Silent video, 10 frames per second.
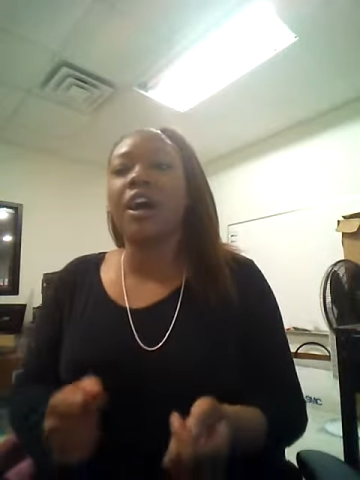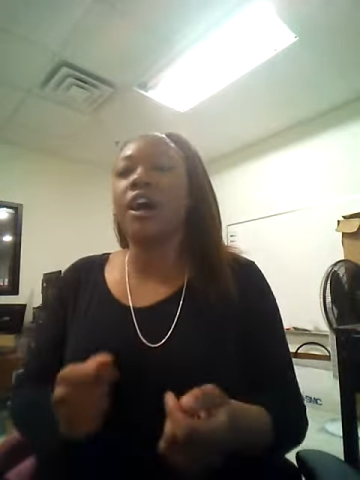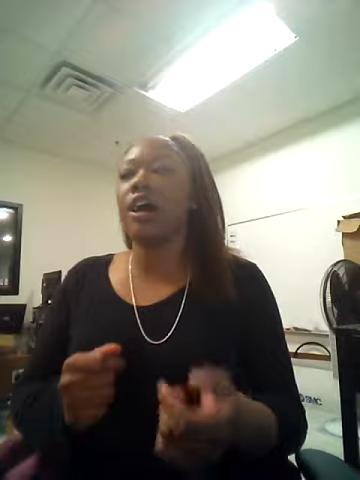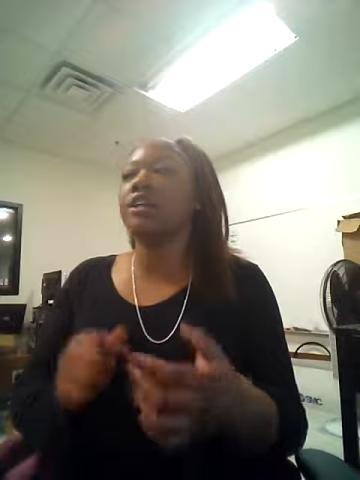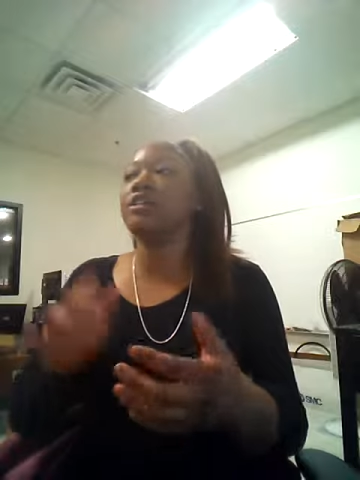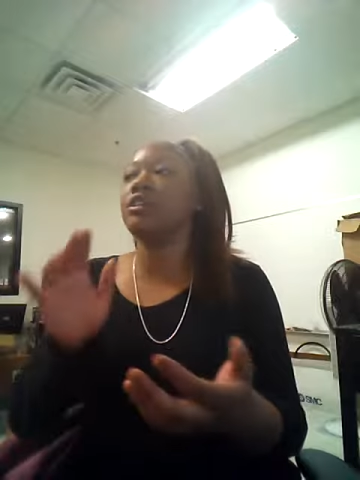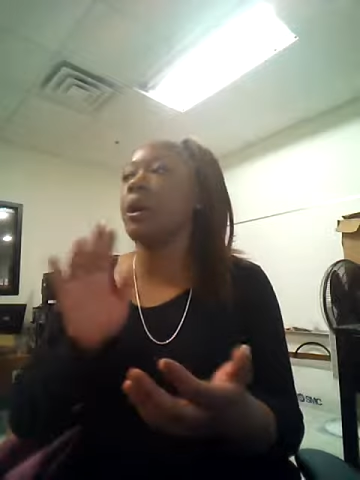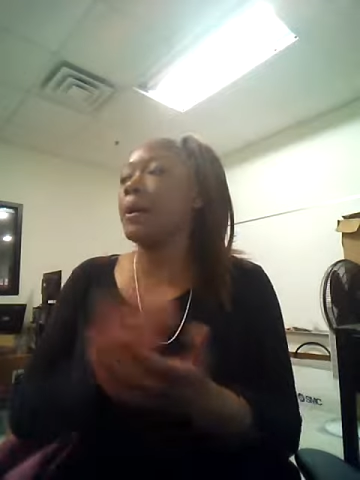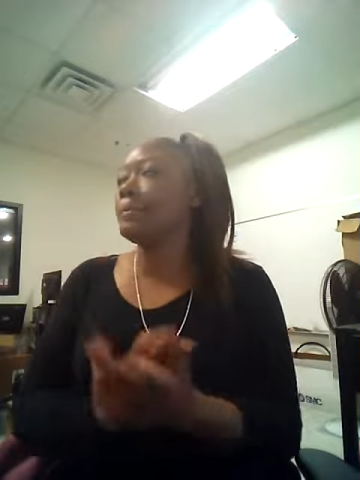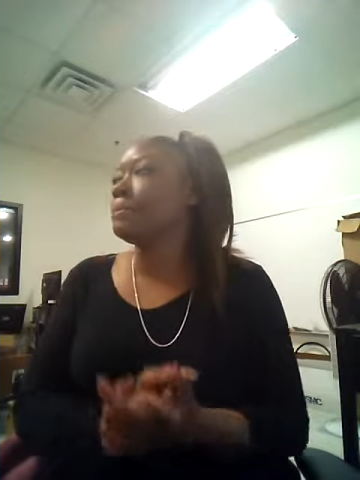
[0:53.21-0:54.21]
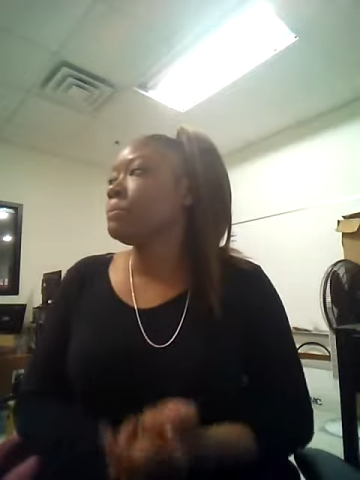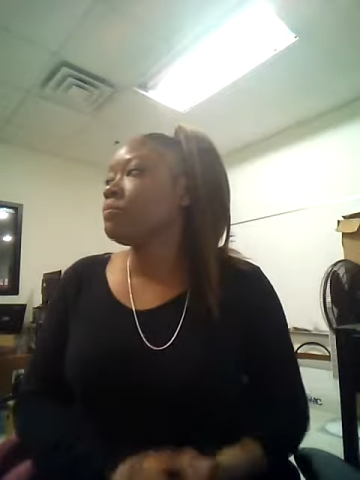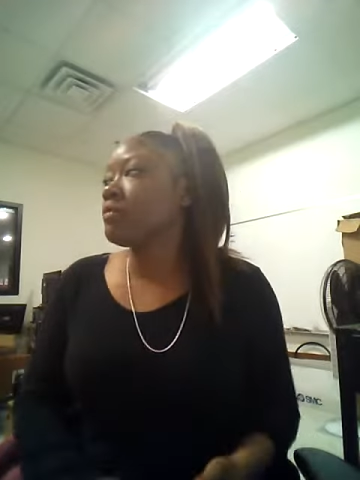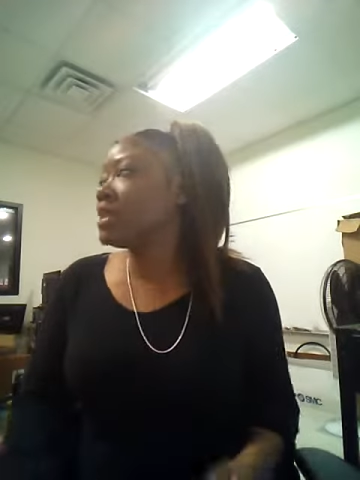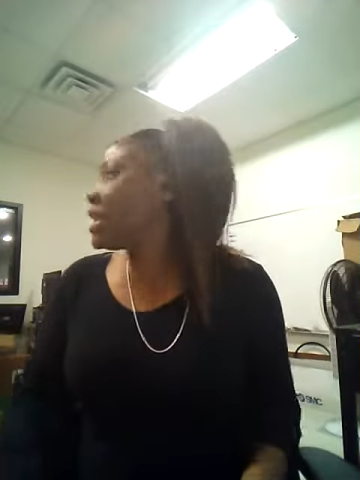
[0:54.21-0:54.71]
All right, so
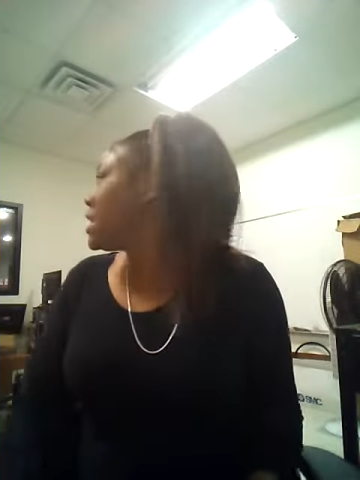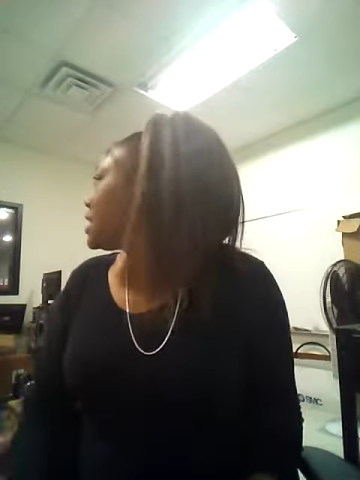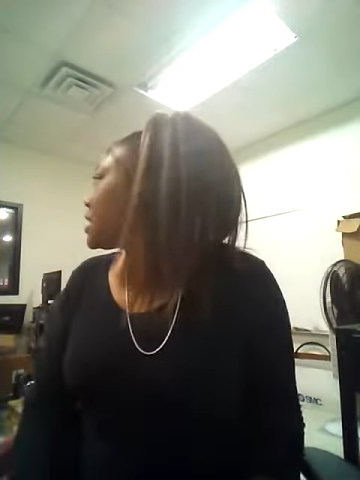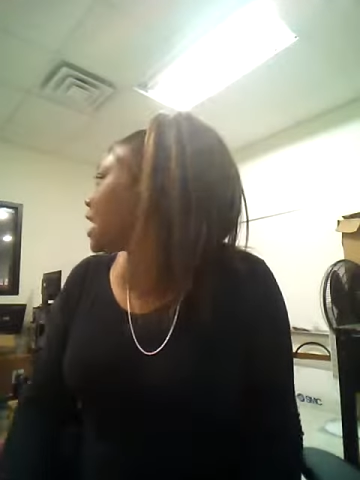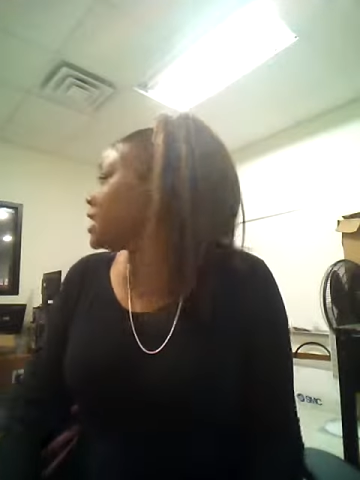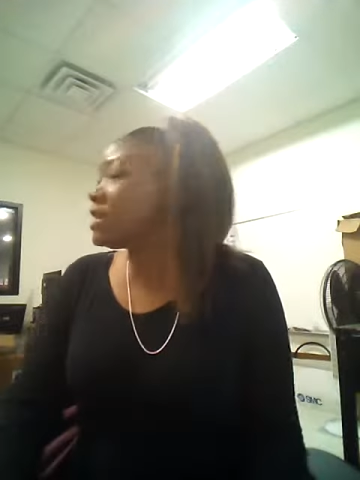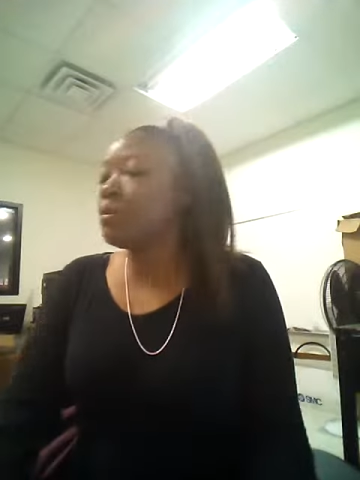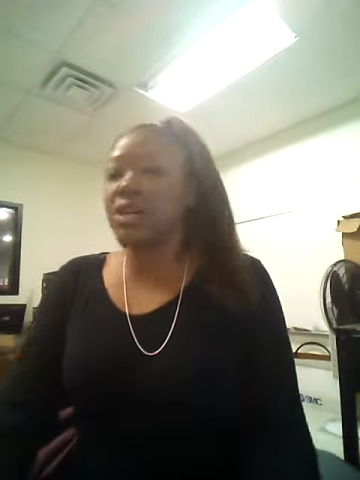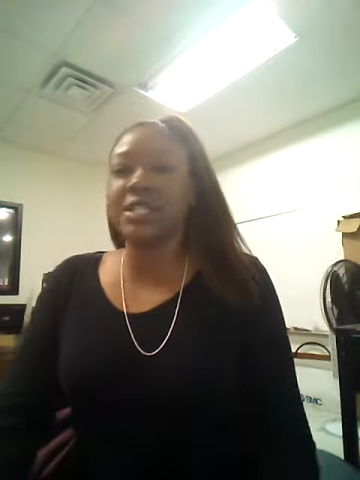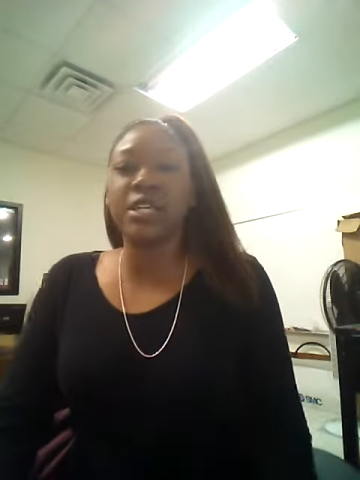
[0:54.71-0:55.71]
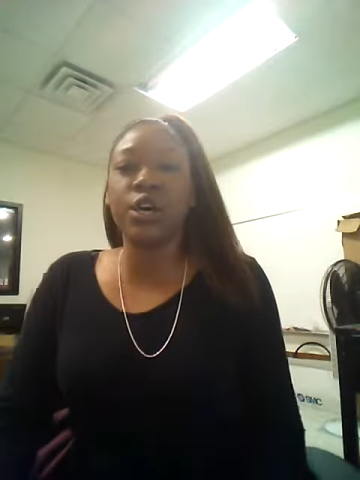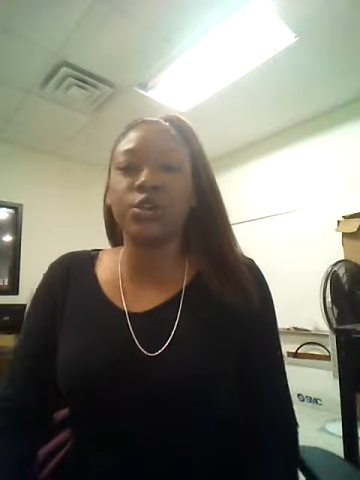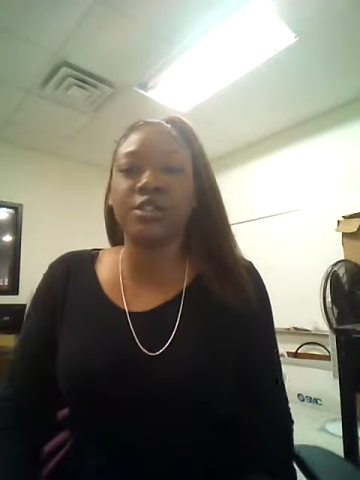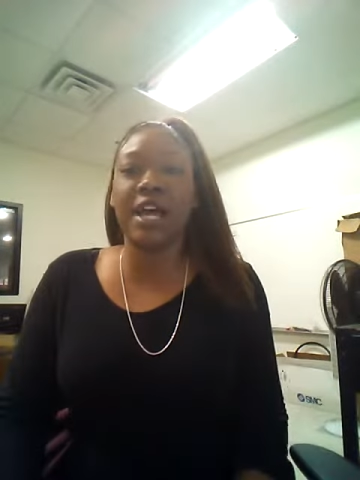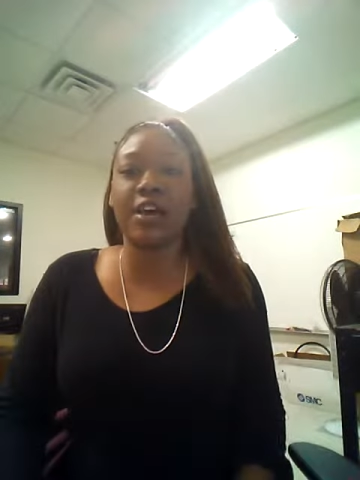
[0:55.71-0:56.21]
then his cousin wants to go
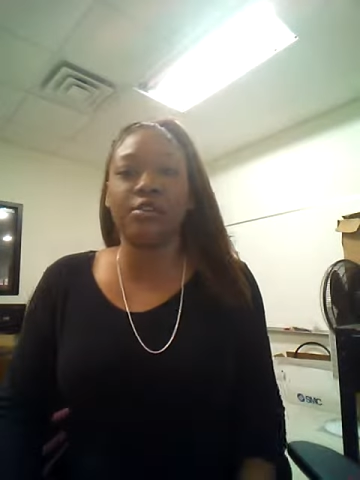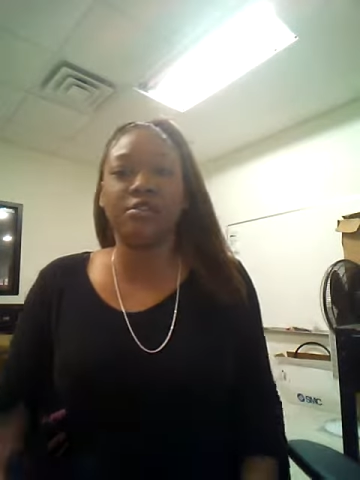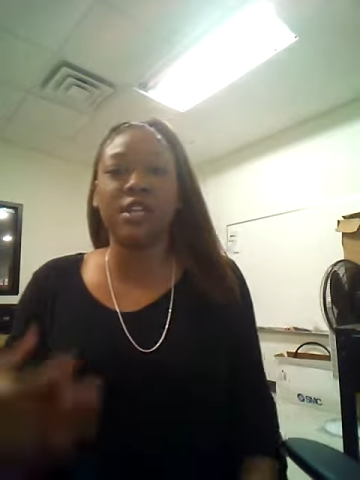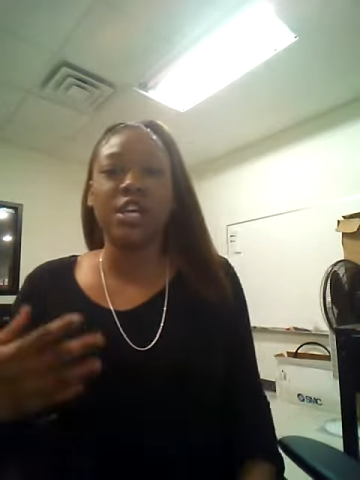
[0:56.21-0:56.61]
down